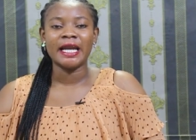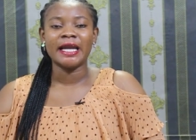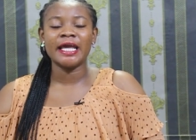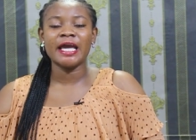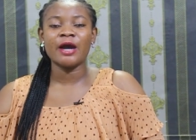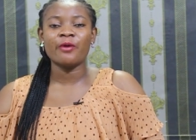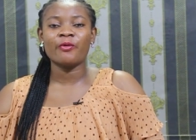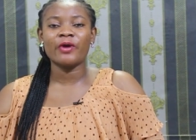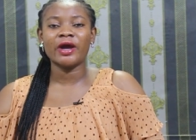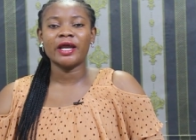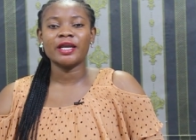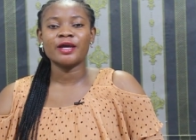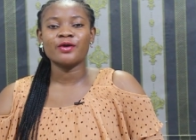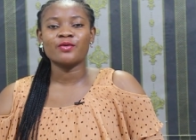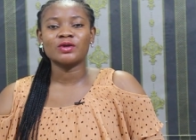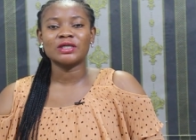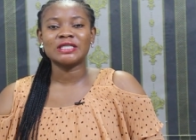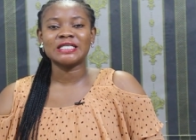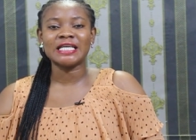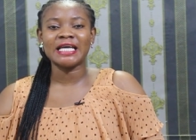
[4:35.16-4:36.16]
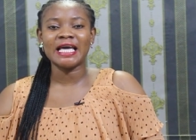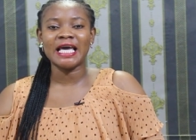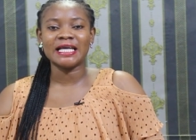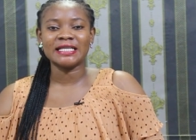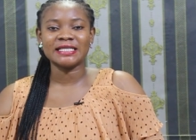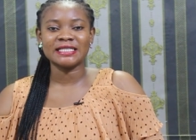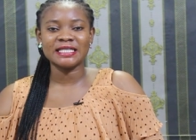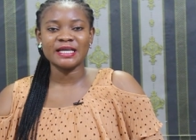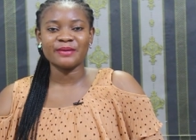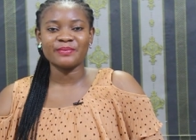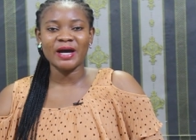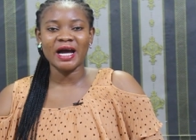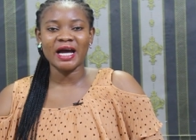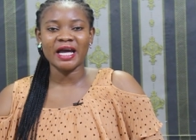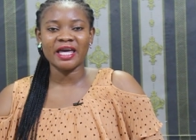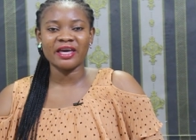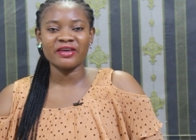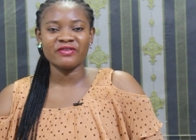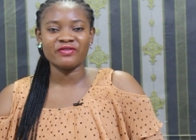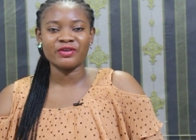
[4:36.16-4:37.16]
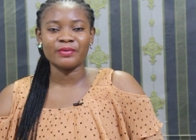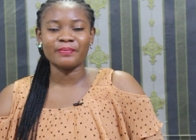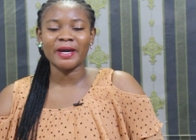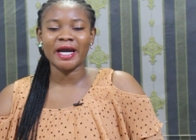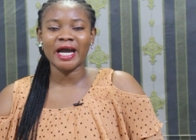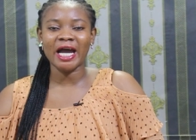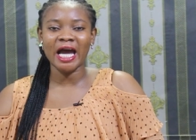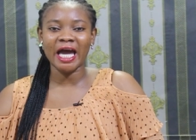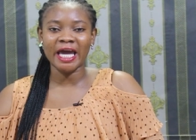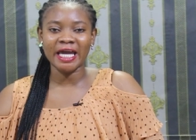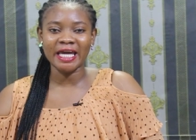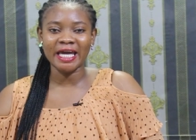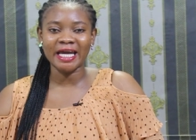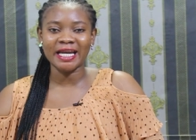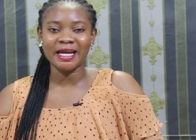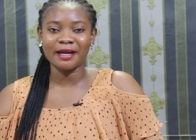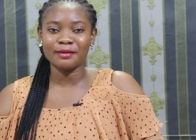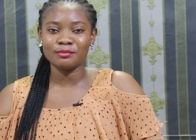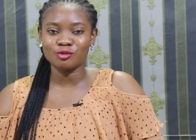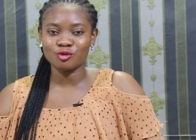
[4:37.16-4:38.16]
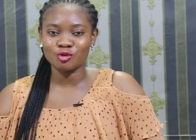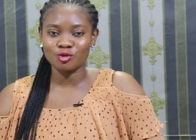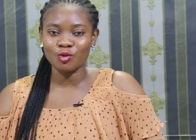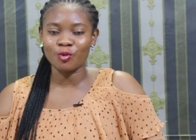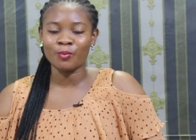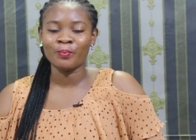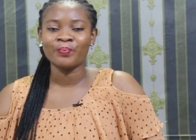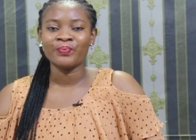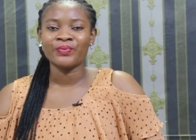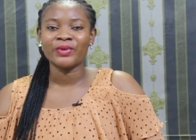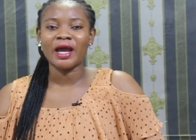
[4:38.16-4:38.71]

Nay, I'm quite in good year and some are Kevin Beckay and I'm so.